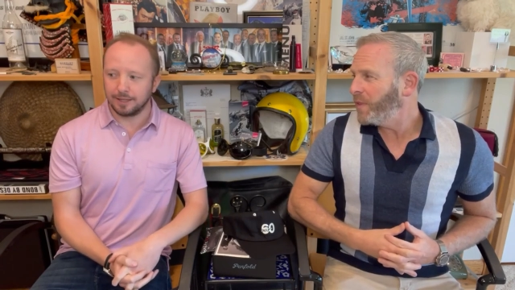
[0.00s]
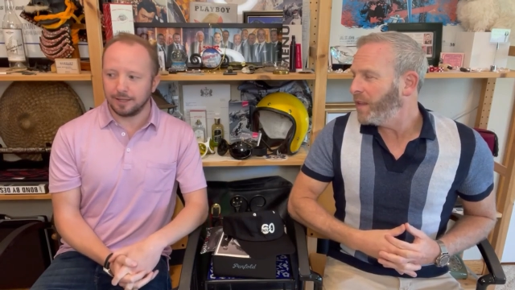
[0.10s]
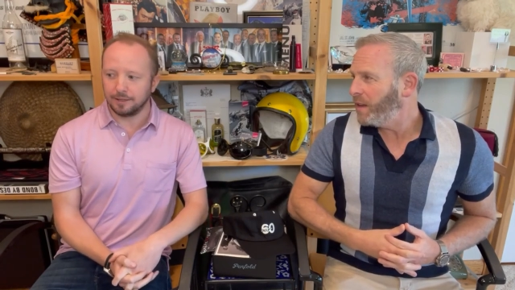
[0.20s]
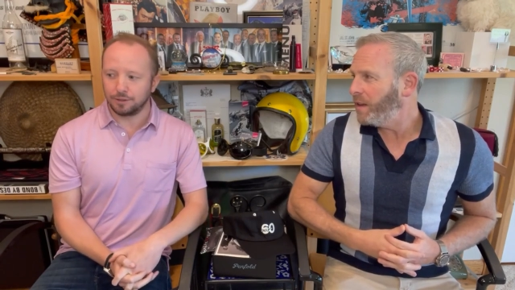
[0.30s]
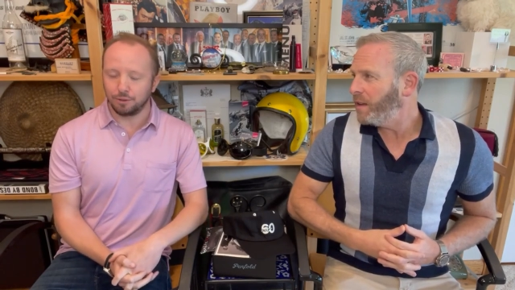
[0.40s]

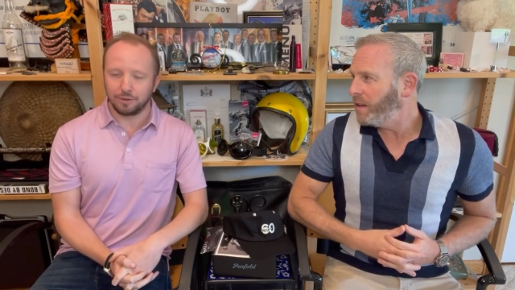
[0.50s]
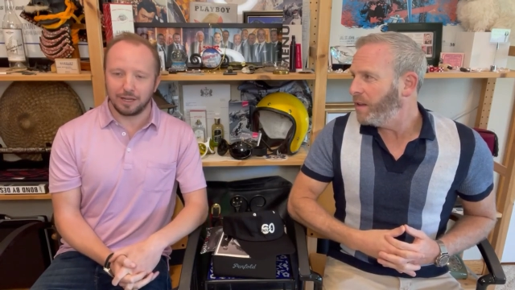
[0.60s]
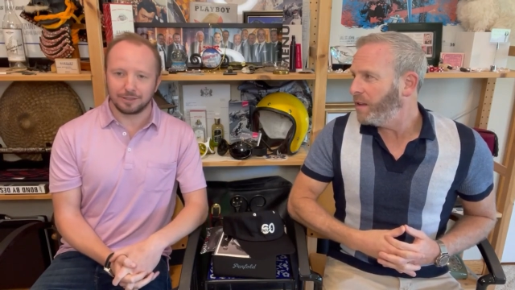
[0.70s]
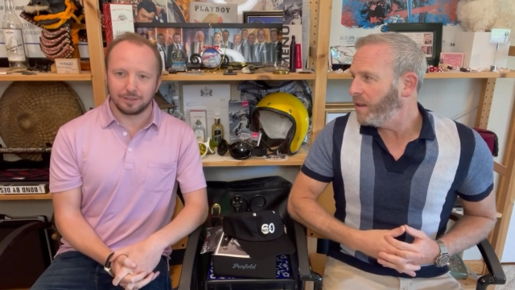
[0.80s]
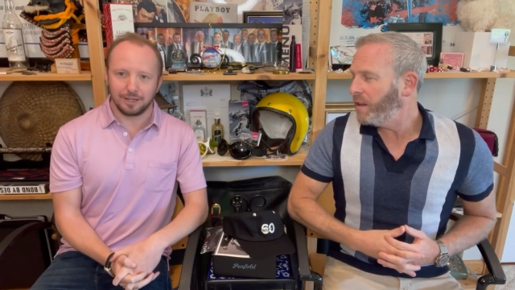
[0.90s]
Speaker 1: in
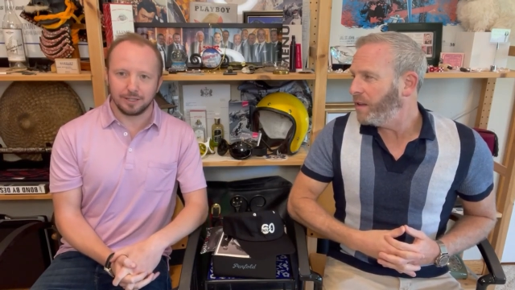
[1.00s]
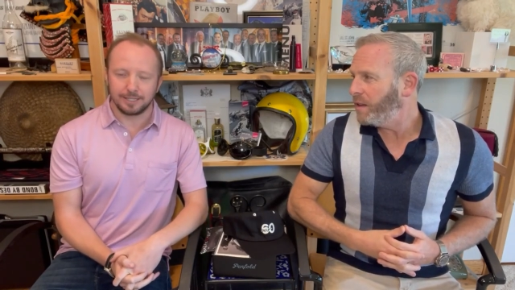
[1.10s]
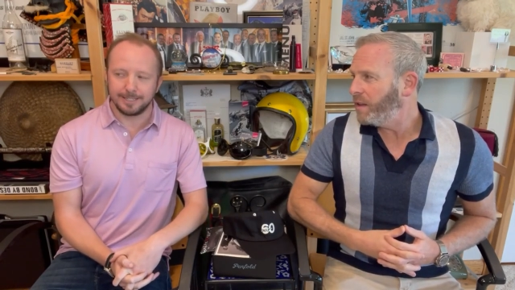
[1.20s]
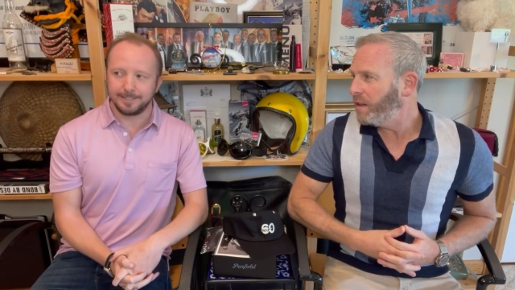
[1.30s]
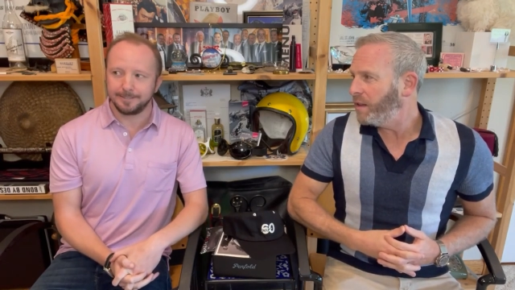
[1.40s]

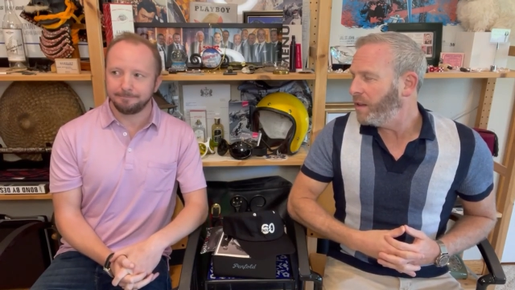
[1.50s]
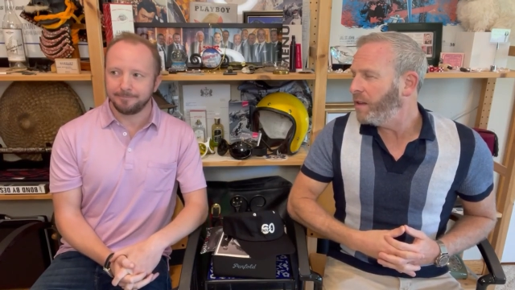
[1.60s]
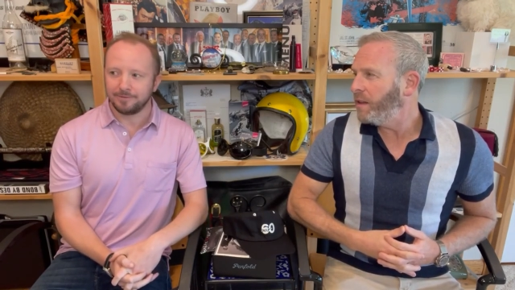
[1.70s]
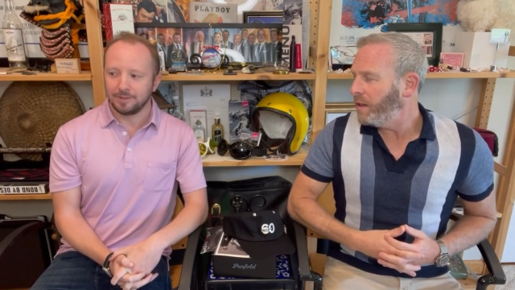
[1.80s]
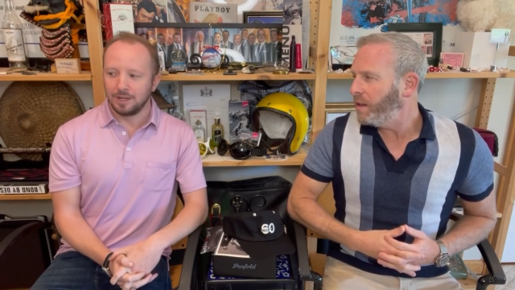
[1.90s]
2019,
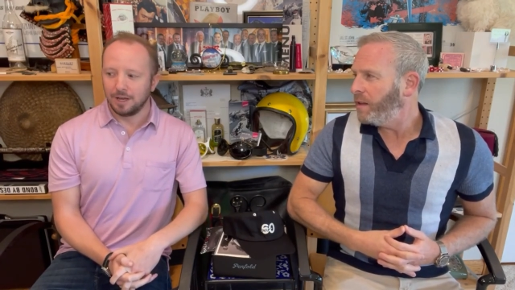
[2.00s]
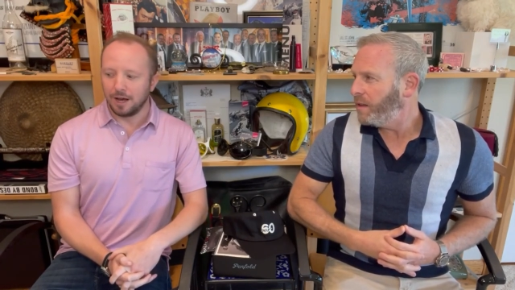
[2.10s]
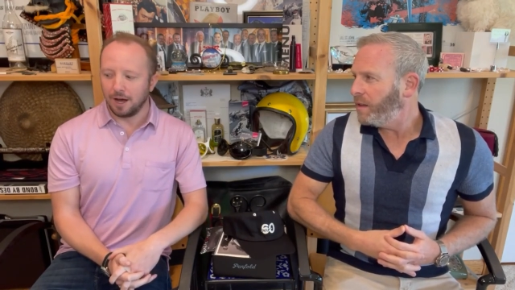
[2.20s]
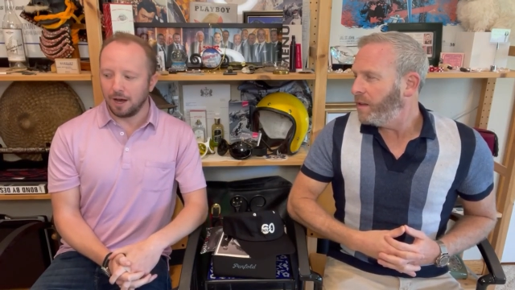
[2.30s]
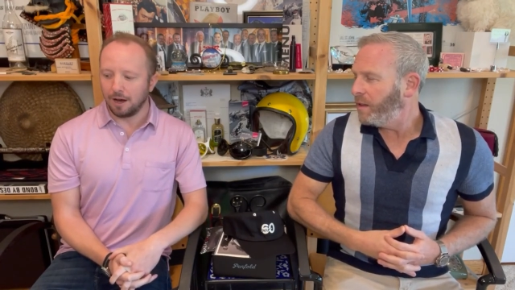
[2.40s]

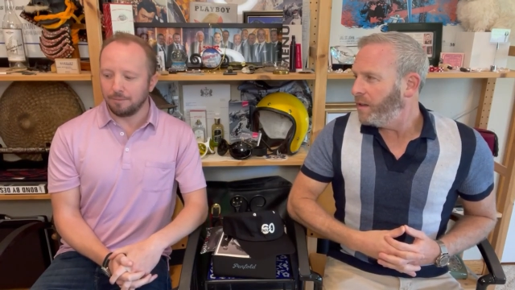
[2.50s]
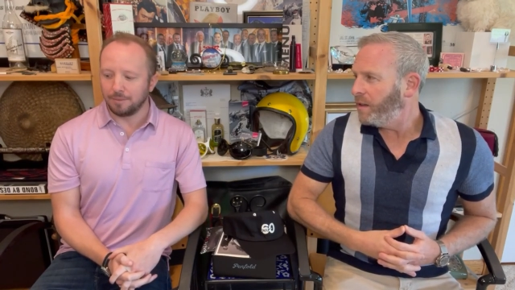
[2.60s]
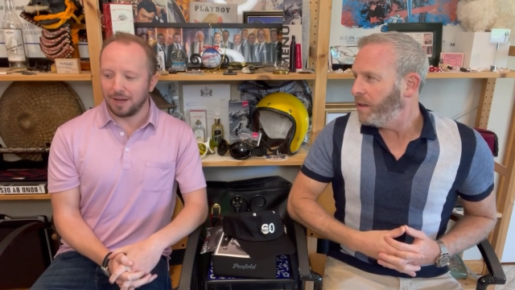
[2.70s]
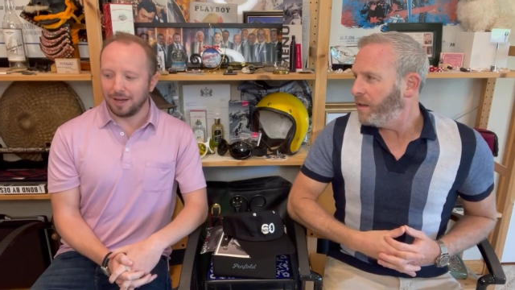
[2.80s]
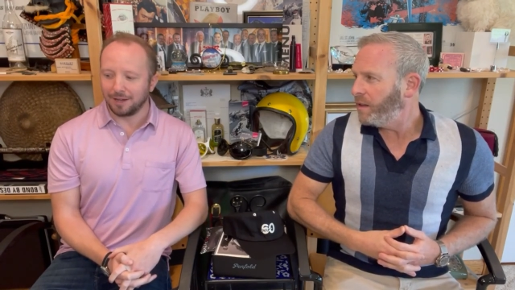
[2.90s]

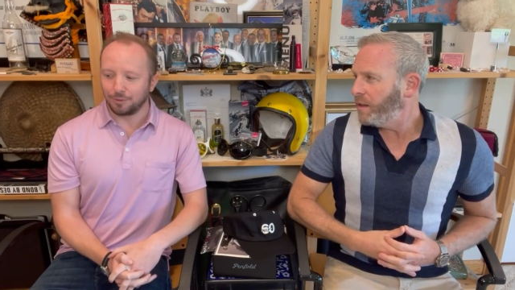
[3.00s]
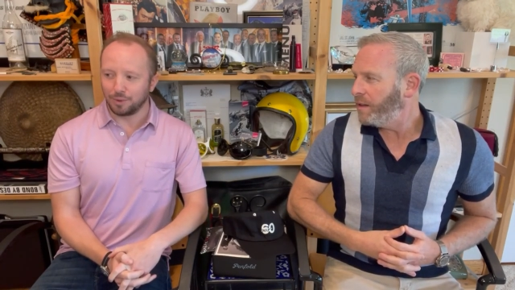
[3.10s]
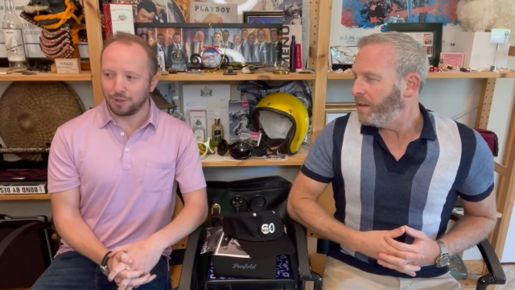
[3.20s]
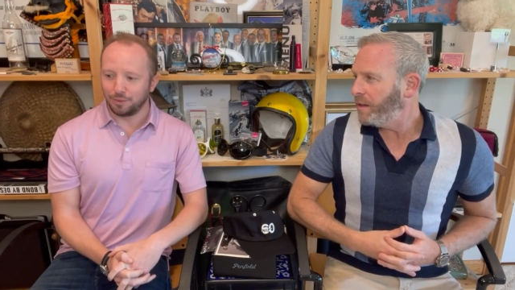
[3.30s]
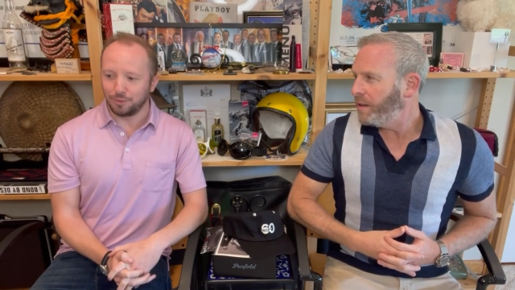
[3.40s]
and
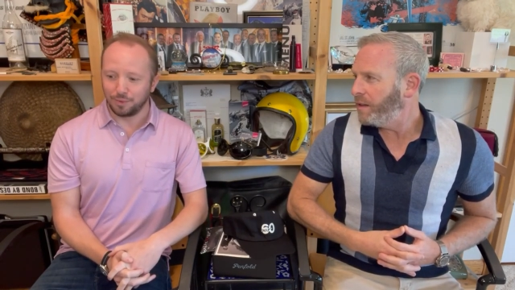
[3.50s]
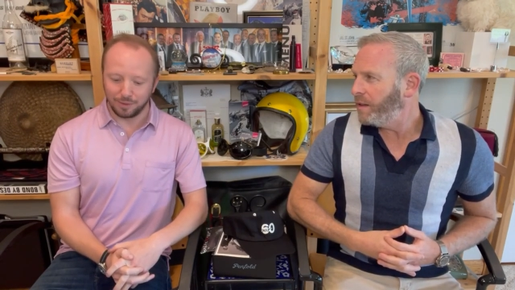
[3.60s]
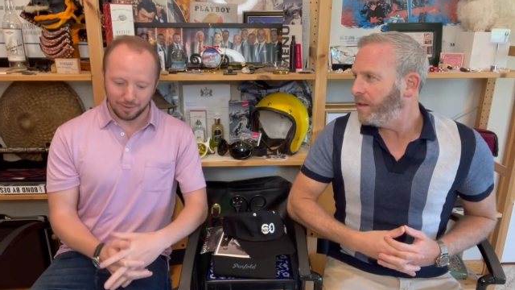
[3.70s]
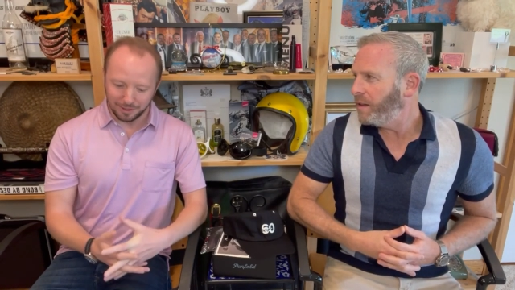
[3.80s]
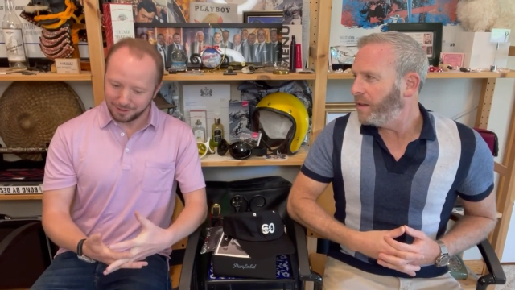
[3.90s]

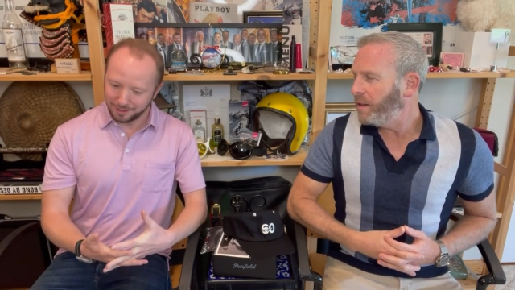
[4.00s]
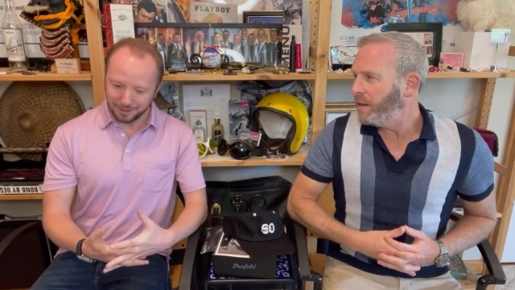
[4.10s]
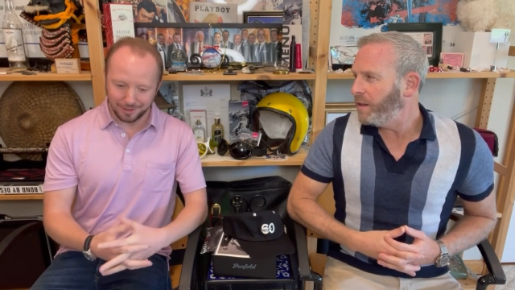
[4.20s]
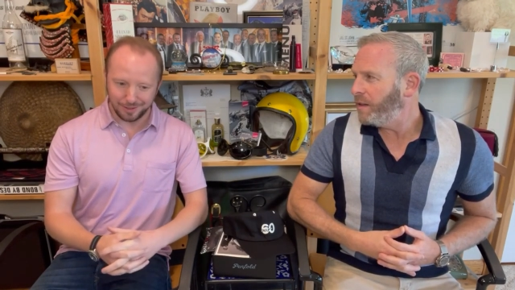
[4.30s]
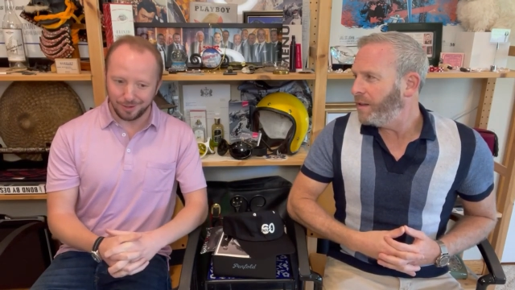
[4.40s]
we wanted
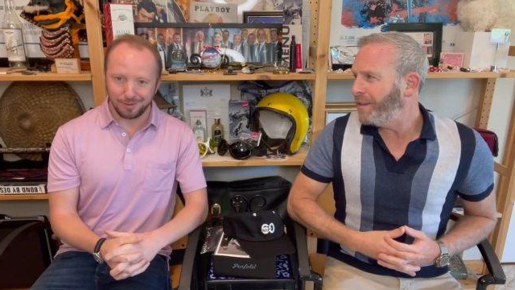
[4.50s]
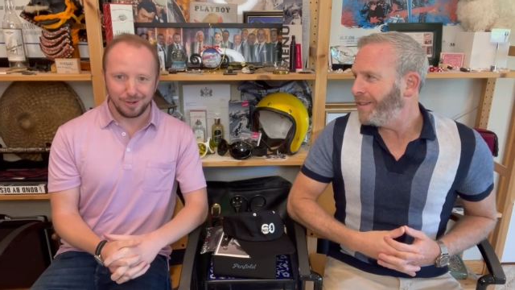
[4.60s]
to, you know,